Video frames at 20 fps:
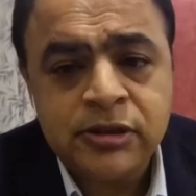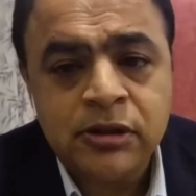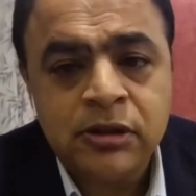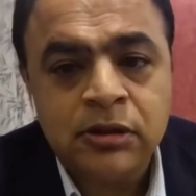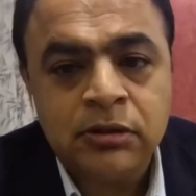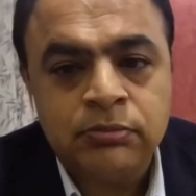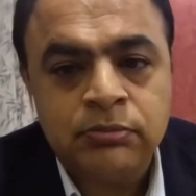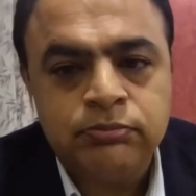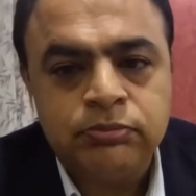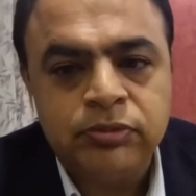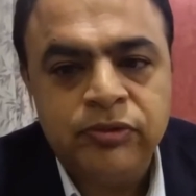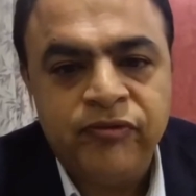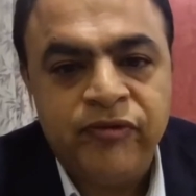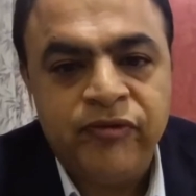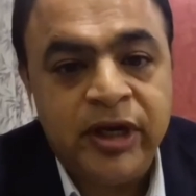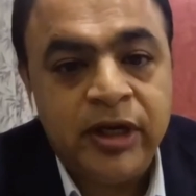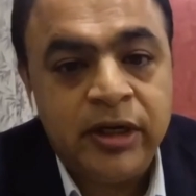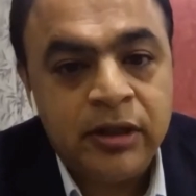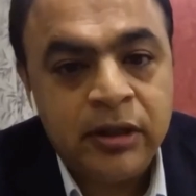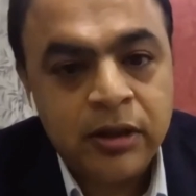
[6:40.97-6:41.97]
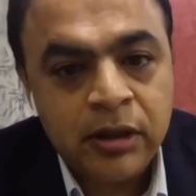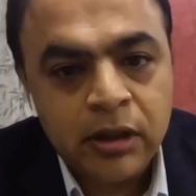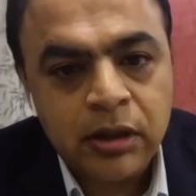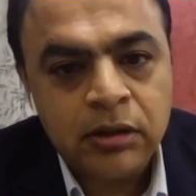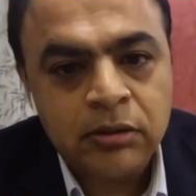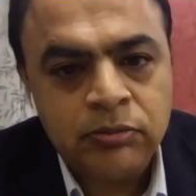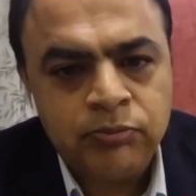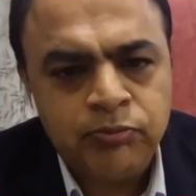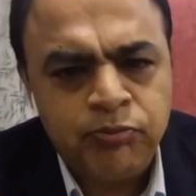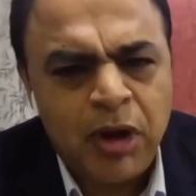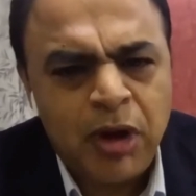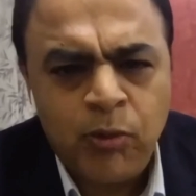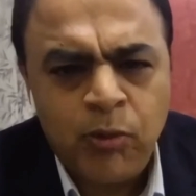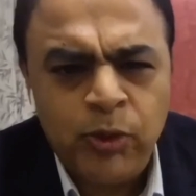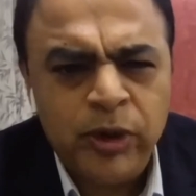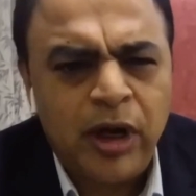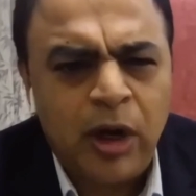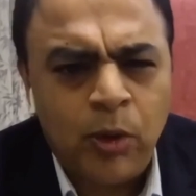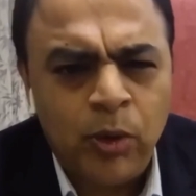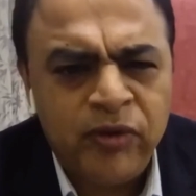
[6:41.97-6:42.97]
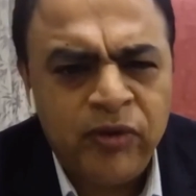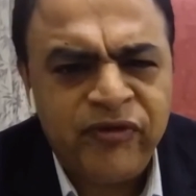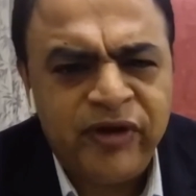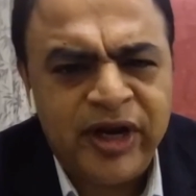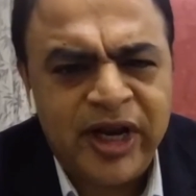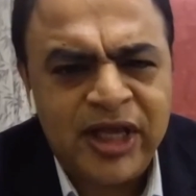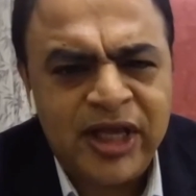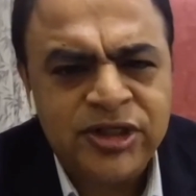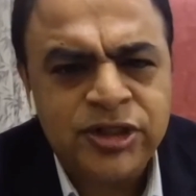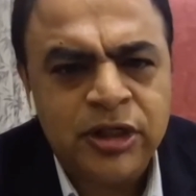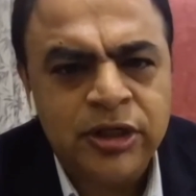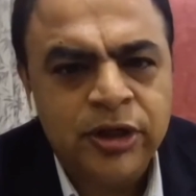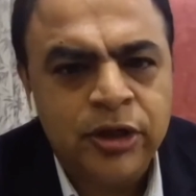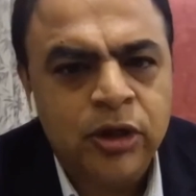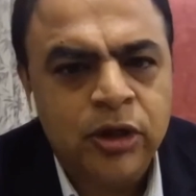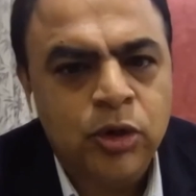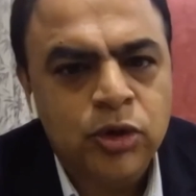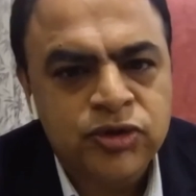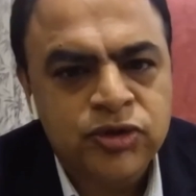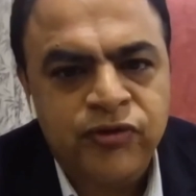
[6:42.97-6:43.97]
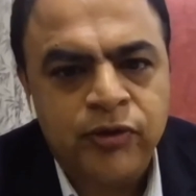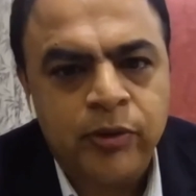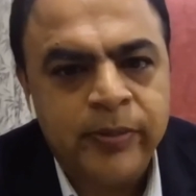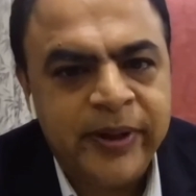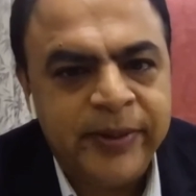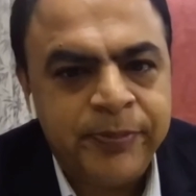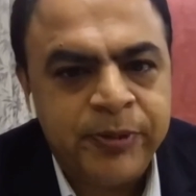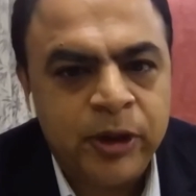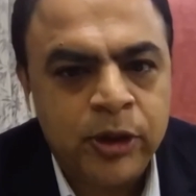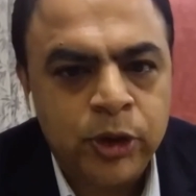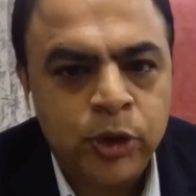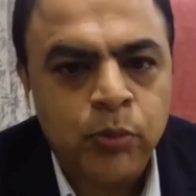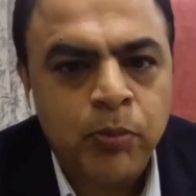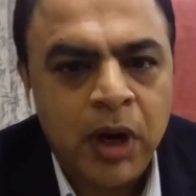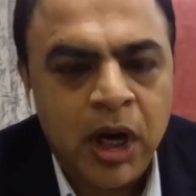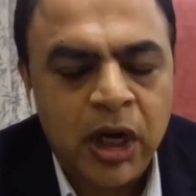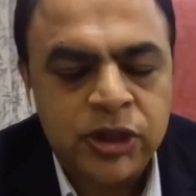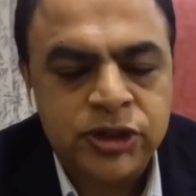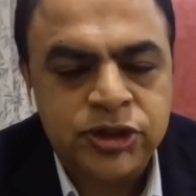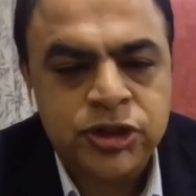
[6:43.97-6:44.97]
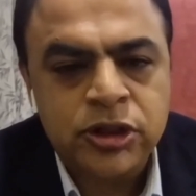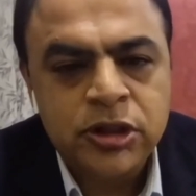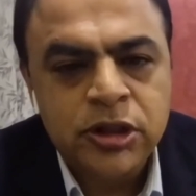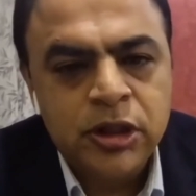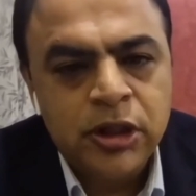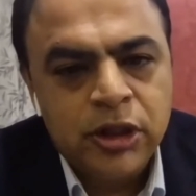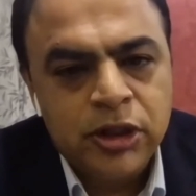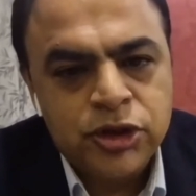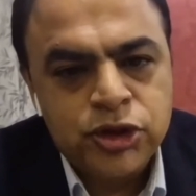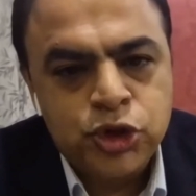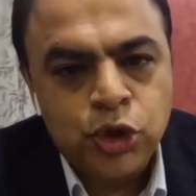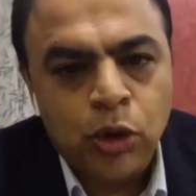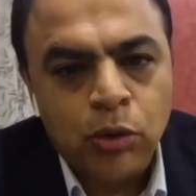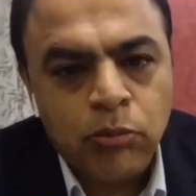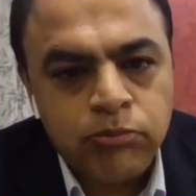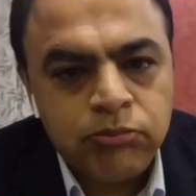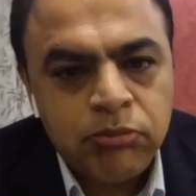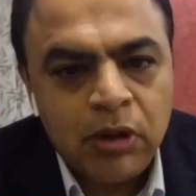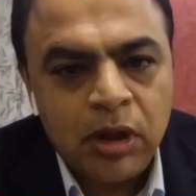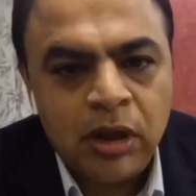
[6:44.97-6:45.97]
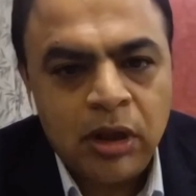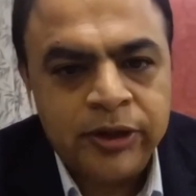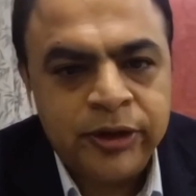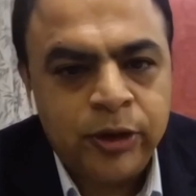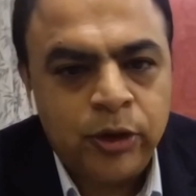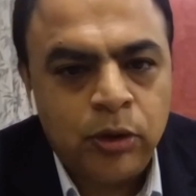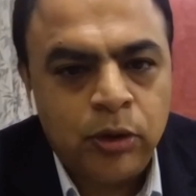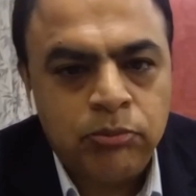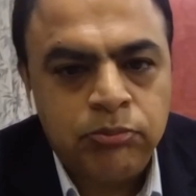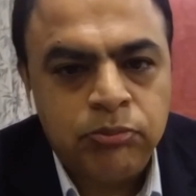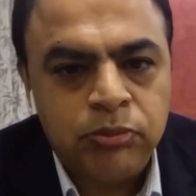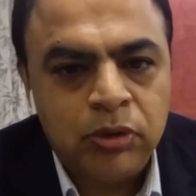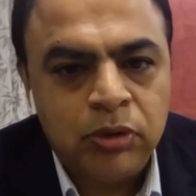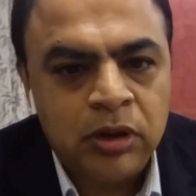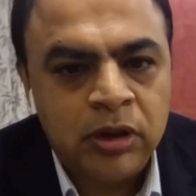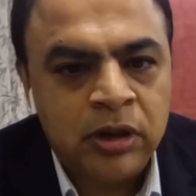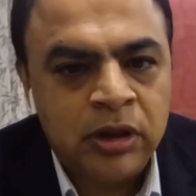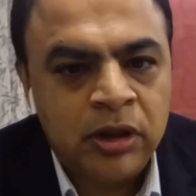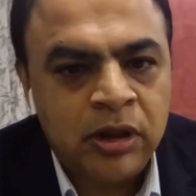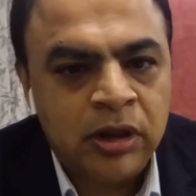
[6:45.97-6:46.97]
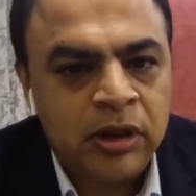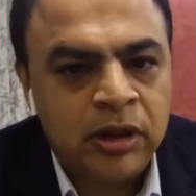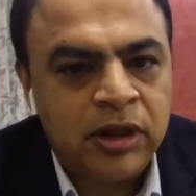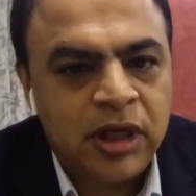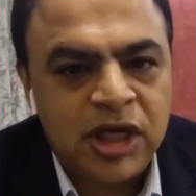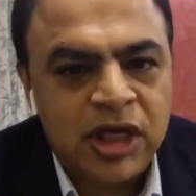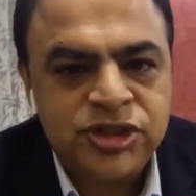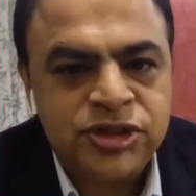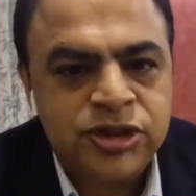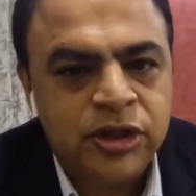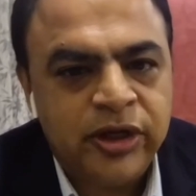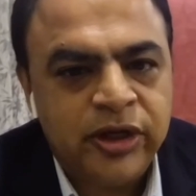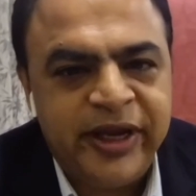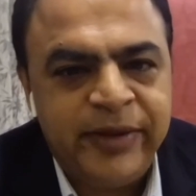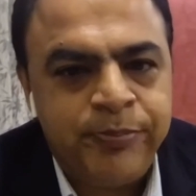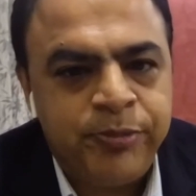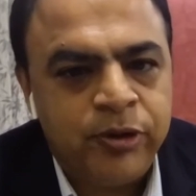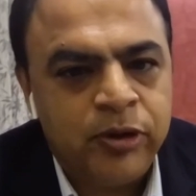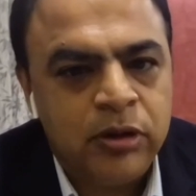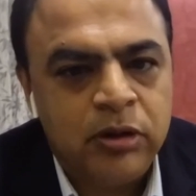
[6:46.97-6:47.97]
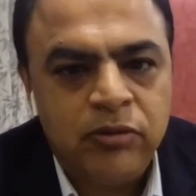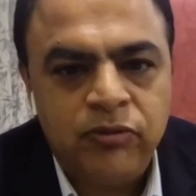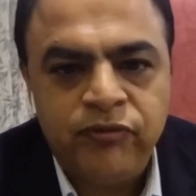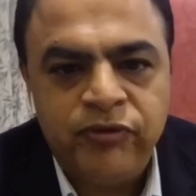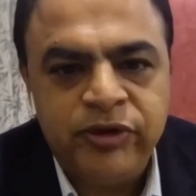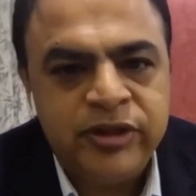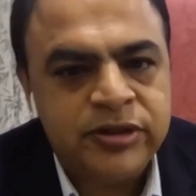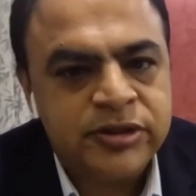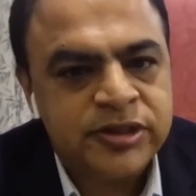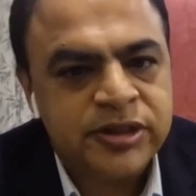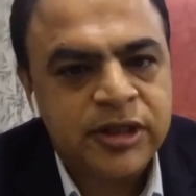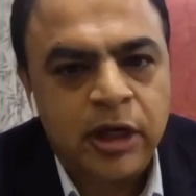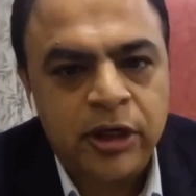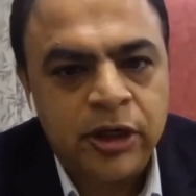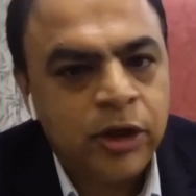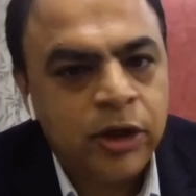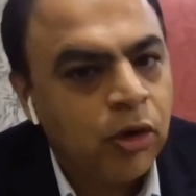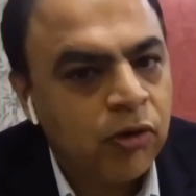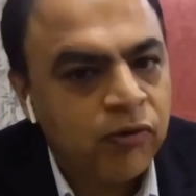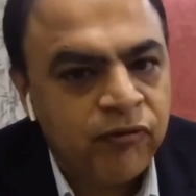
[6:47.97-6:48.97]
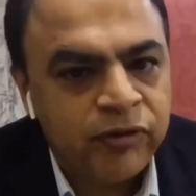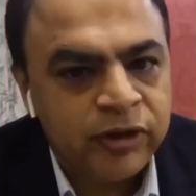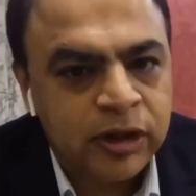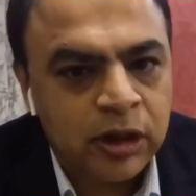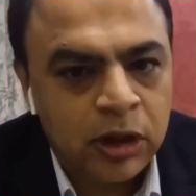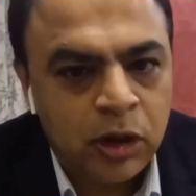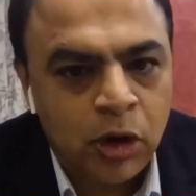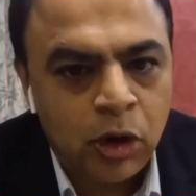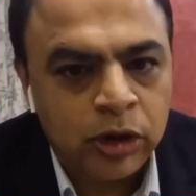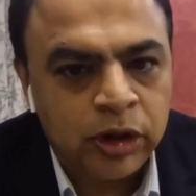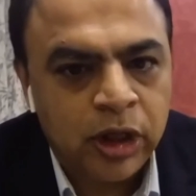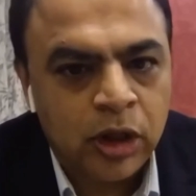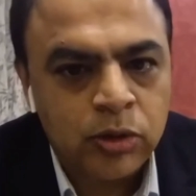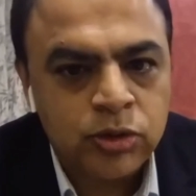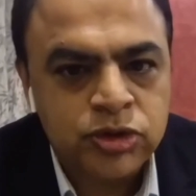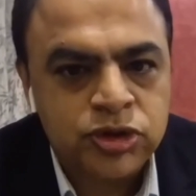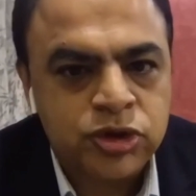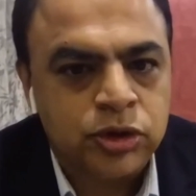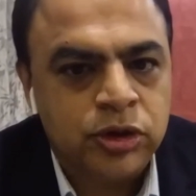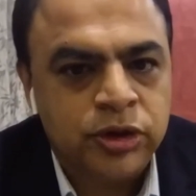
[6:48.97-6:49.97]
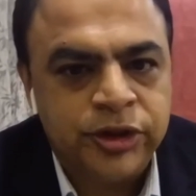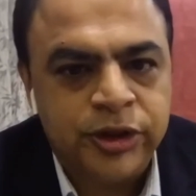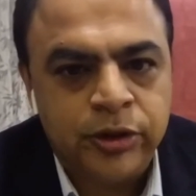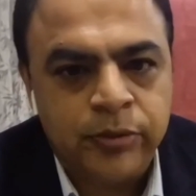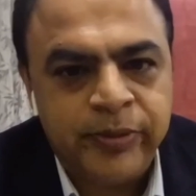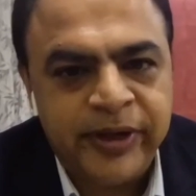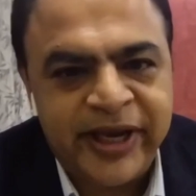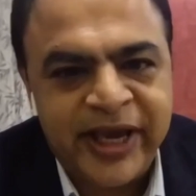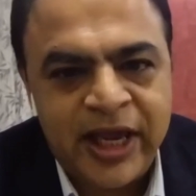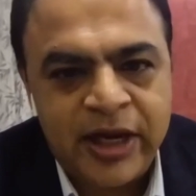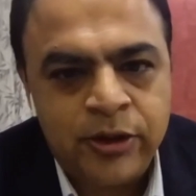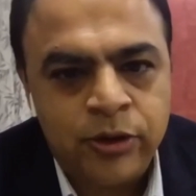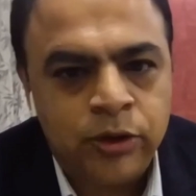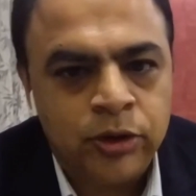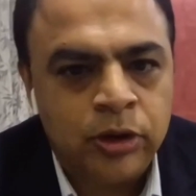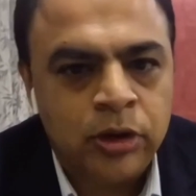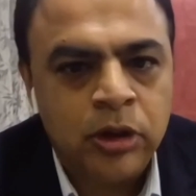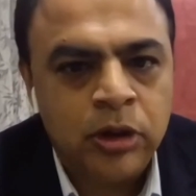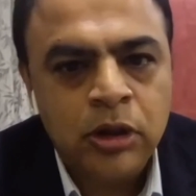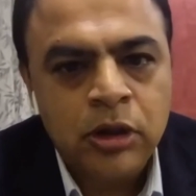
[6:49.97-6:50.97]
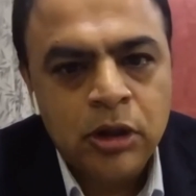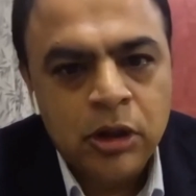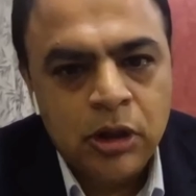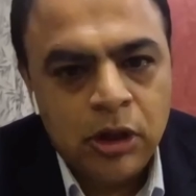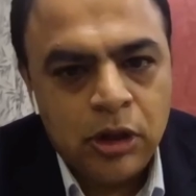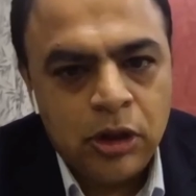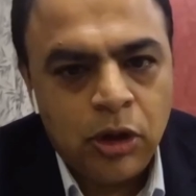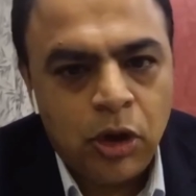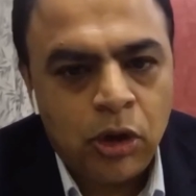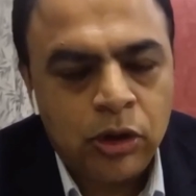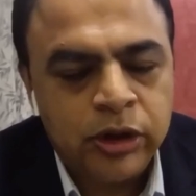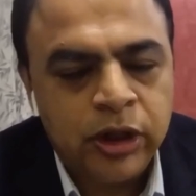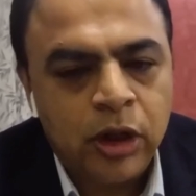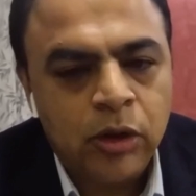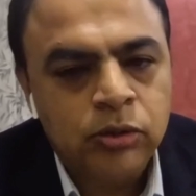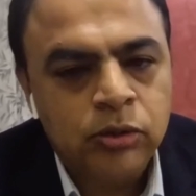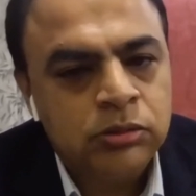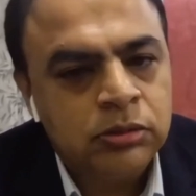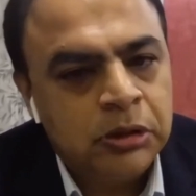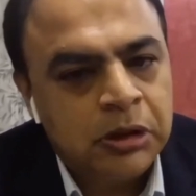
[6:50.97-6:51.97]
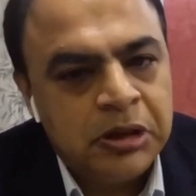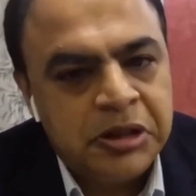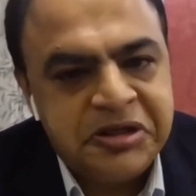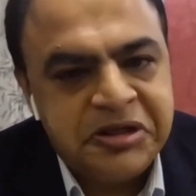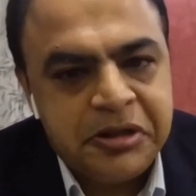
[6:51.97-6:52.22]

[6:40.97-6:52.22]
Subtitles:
When our financial year goes from April to March, so last year April we started off with a lockdown. So the year began on a lockdown.